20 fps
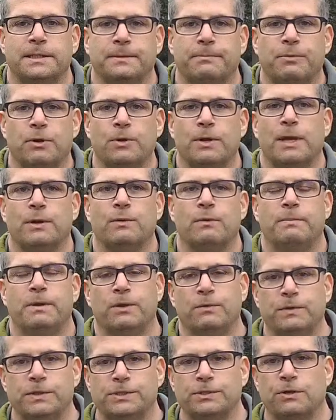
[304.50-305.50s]
and the bokeh would be
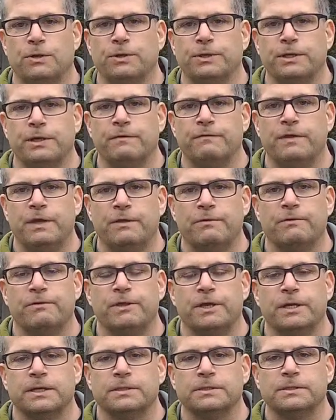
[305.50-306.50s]
a result of the other
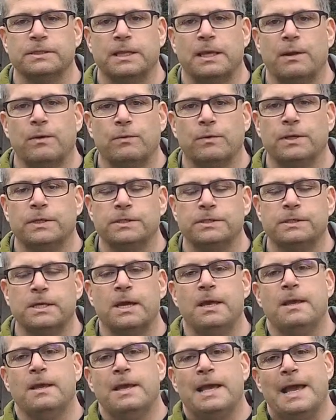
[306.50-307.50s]
things that was
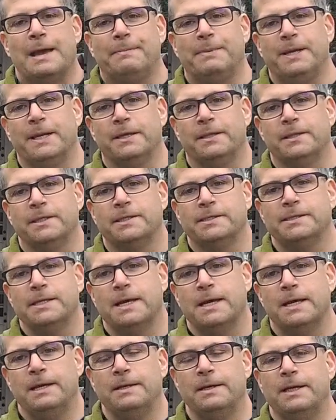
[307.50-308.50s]
happening in the
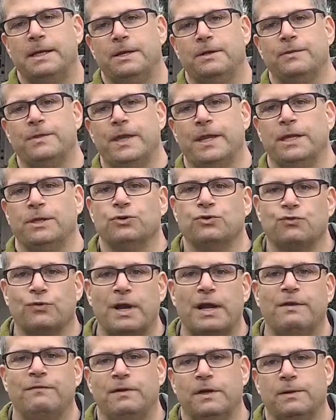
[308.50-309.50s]
design. Here they can
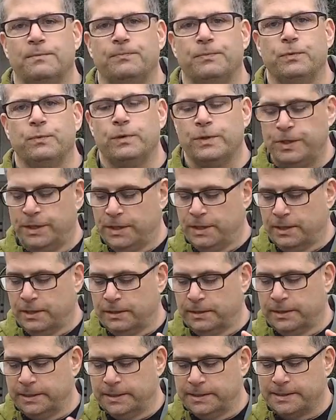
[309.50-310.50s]
drive it with
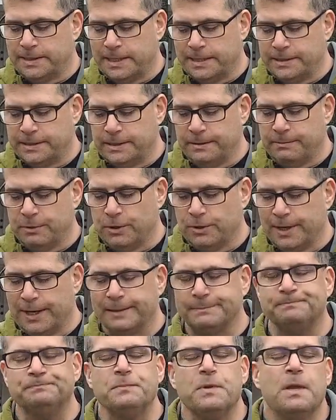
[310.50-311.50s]
the, the design to the
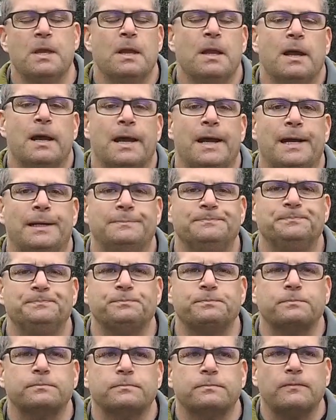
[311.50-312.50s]
bokeh.
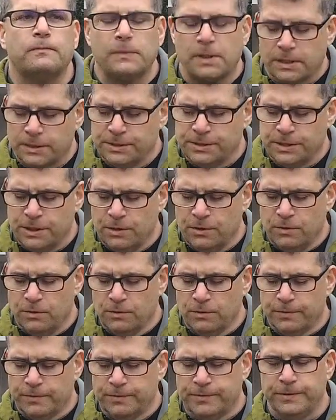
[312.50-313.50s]
Um,
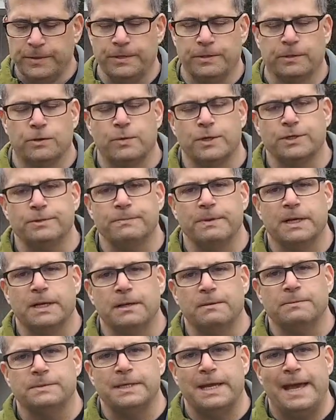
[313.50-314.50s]
so yeah, the question
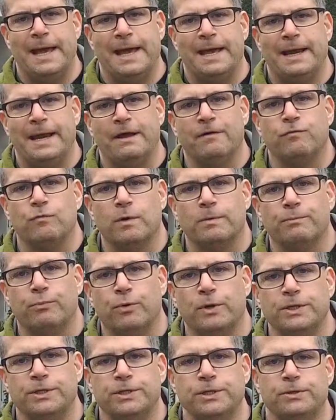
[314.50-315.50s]
becomes at
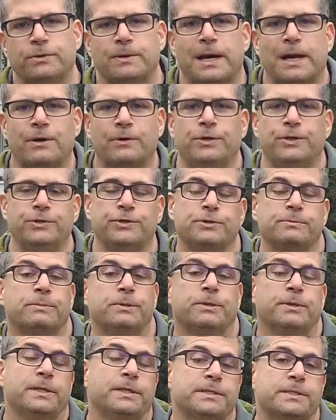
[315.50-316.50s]
f1.2, how
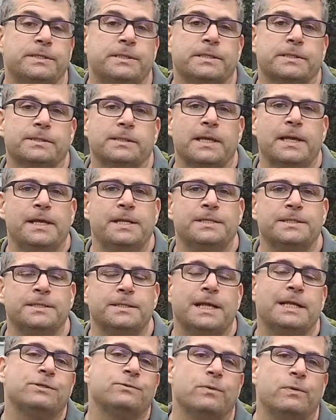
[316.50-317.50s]
usable is this lens?
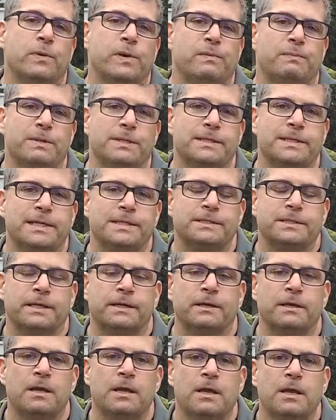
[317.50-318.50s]
And that's what we've been
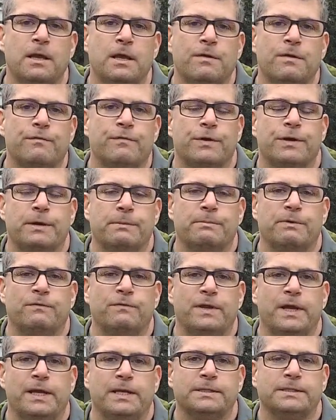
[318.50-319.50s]
testing for a number of
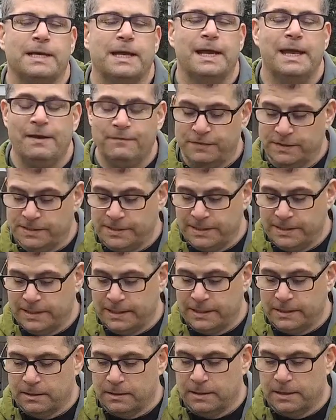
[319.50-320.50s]
days. I have to say
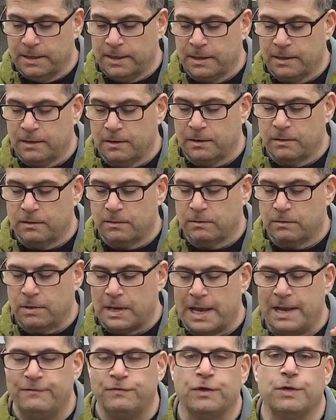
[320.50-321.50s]
that uh,
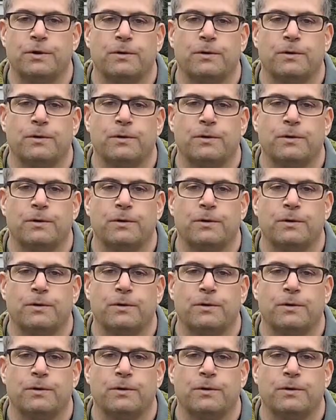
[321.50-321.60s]
I have to